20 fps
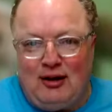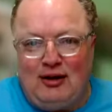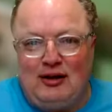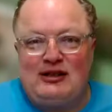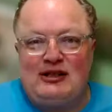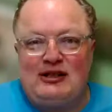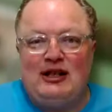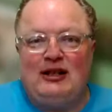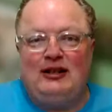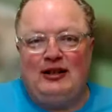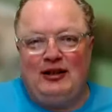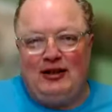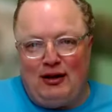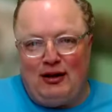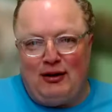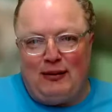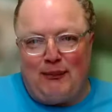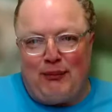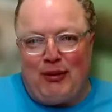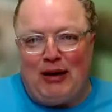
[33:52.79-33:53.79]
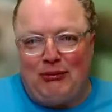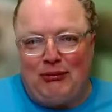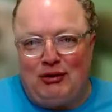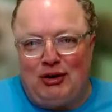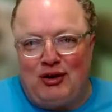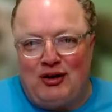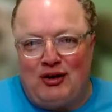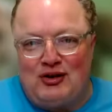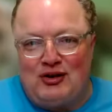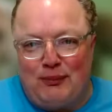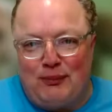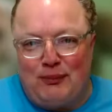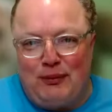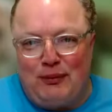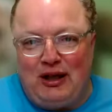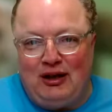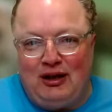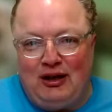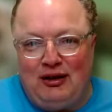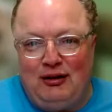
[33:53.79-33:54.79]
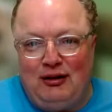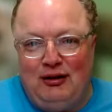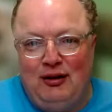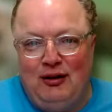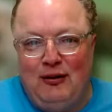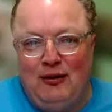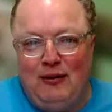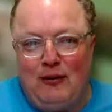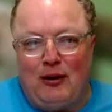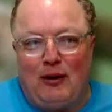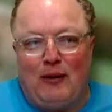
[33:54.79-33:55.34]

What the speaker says: And it's good to know that Pop Tarts are being